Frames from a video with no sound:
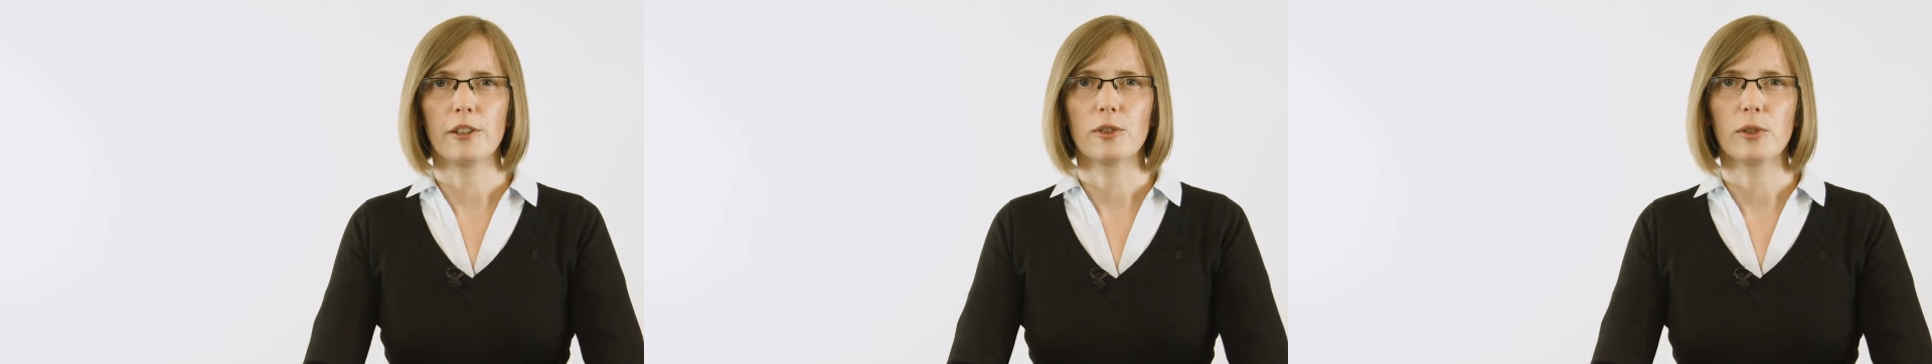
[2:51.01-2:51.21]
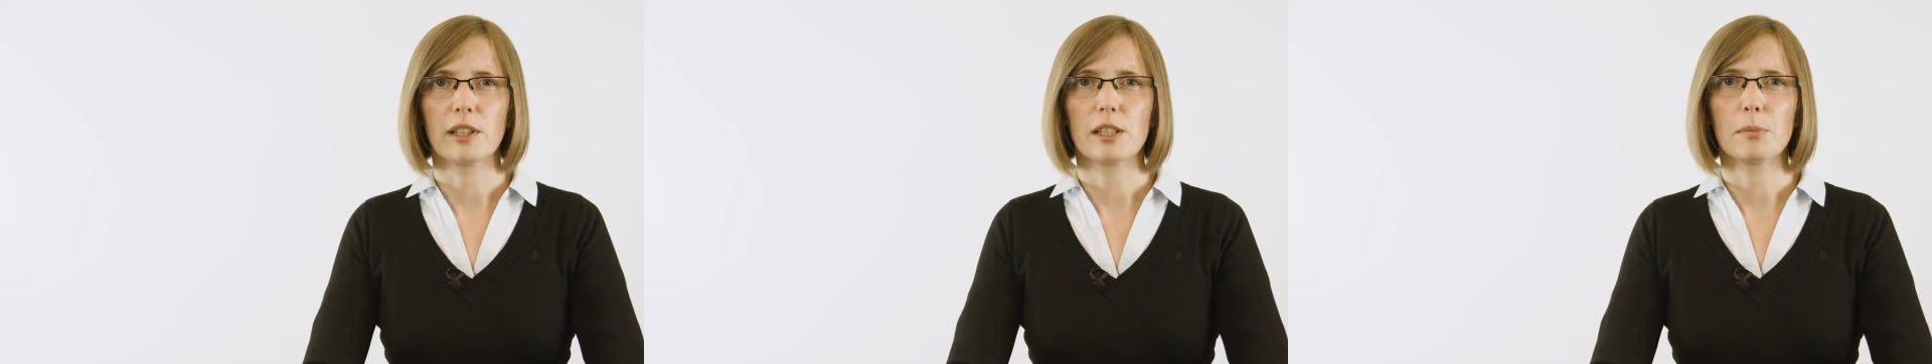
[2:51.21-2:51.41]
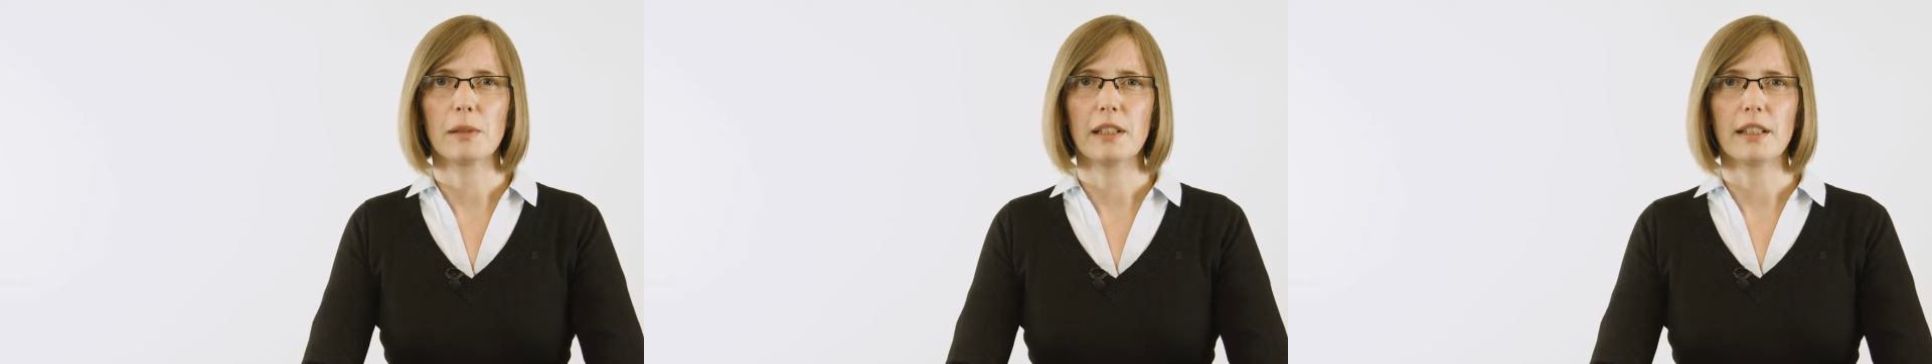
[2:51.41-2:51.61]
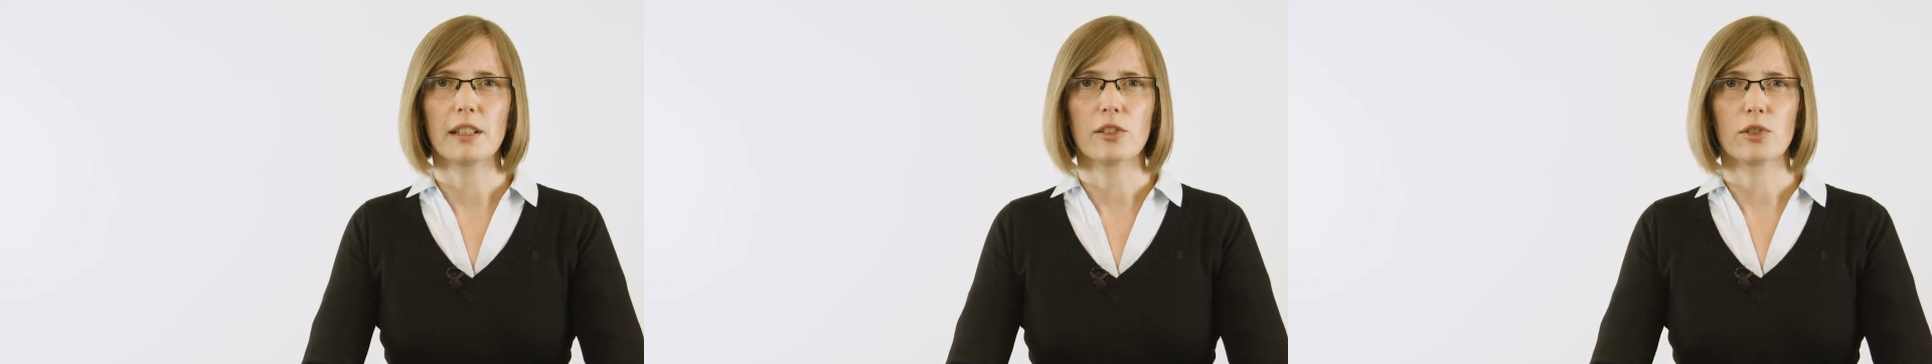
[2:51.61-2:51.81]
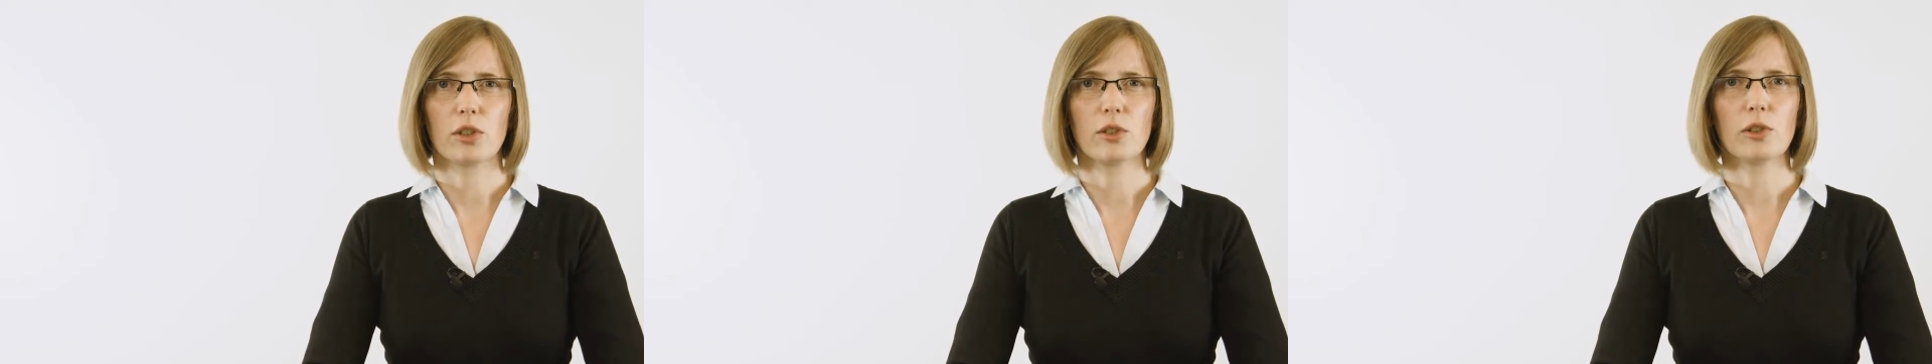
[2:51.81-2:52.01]
to explain
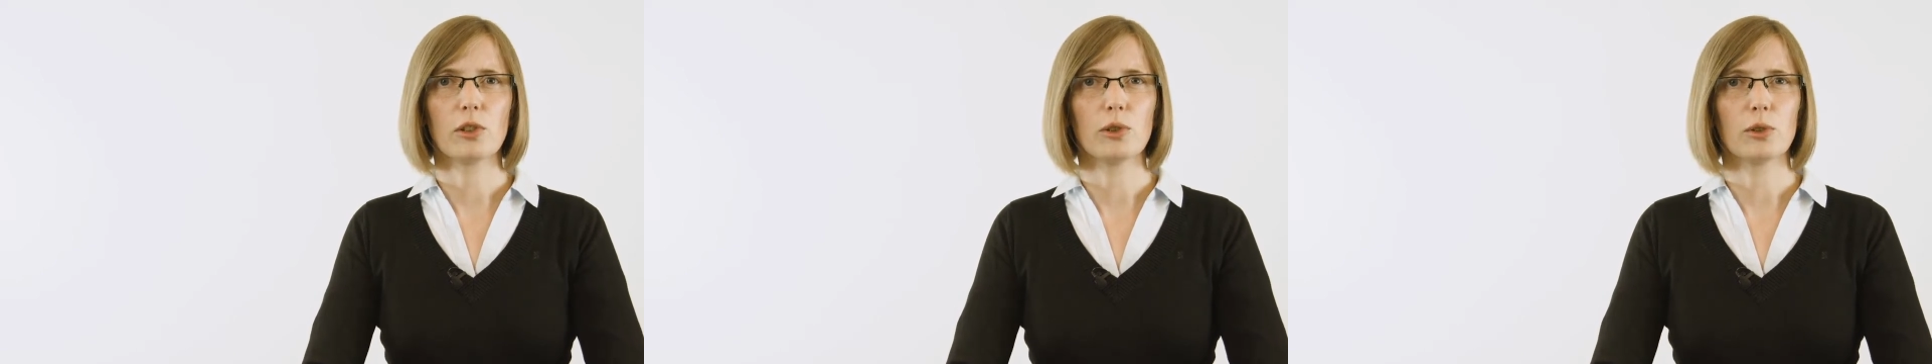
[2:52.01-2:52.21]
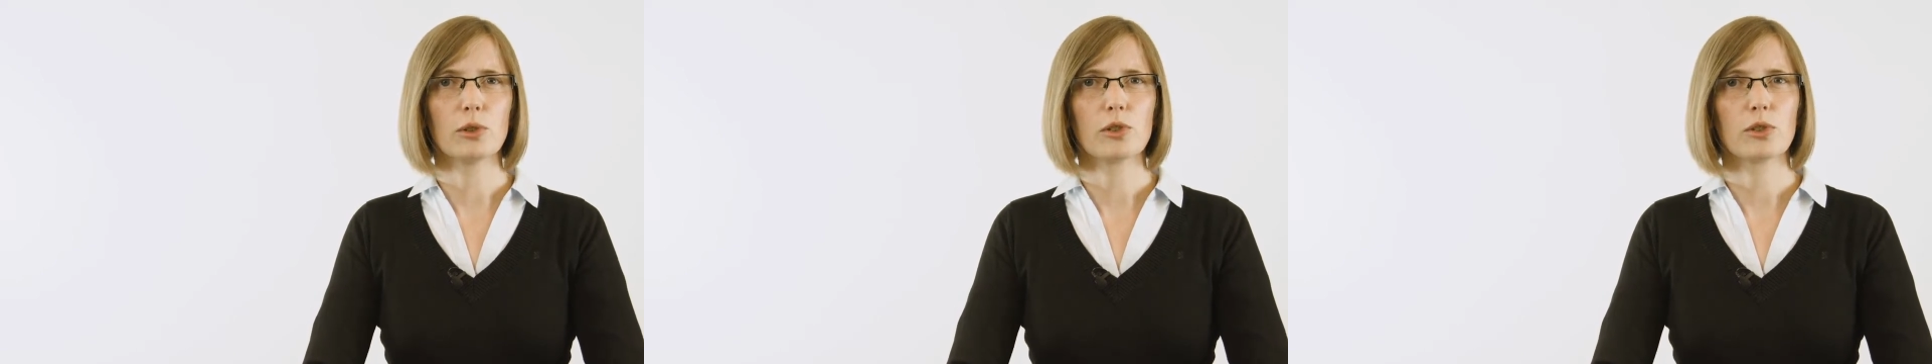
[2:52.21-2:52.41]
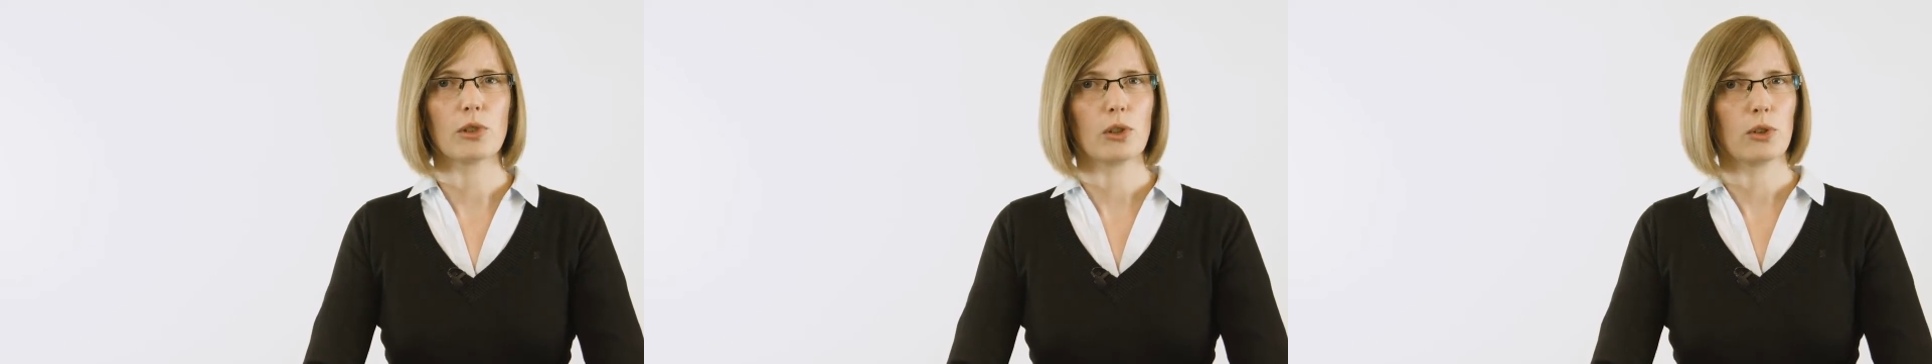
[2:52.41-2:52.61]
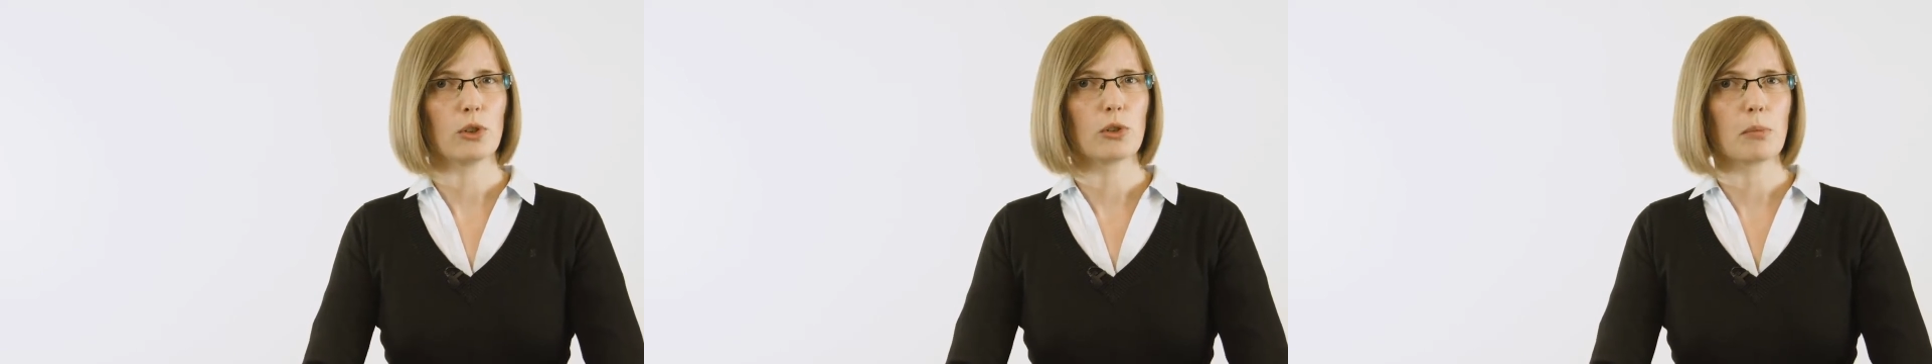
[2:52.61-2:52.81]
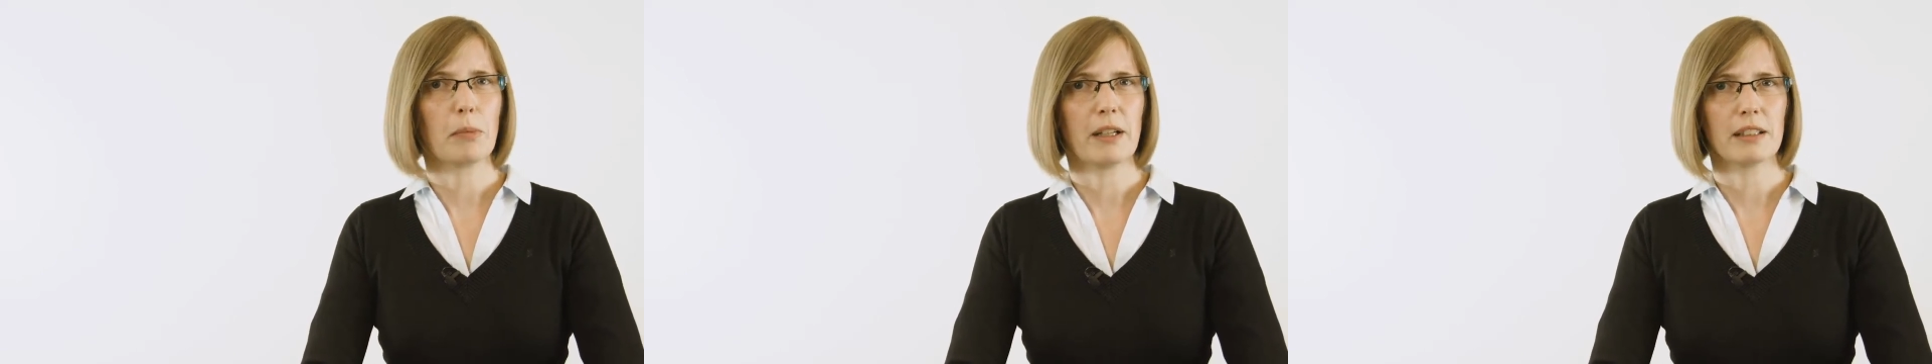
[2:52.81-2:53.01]
external loads,
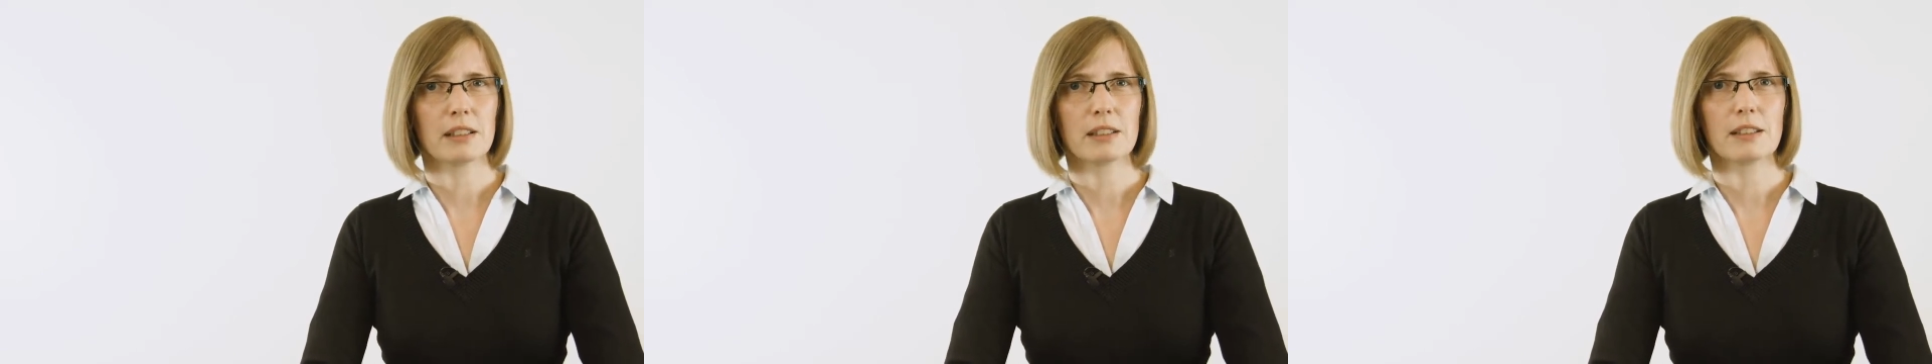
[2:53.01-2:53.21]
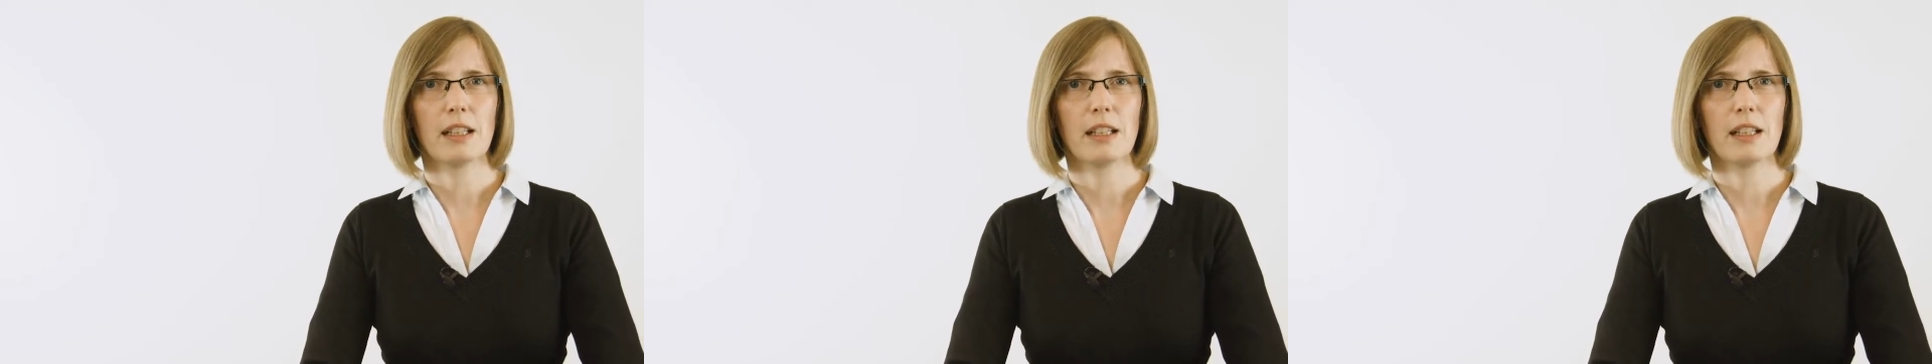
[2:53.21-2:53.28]
load paths,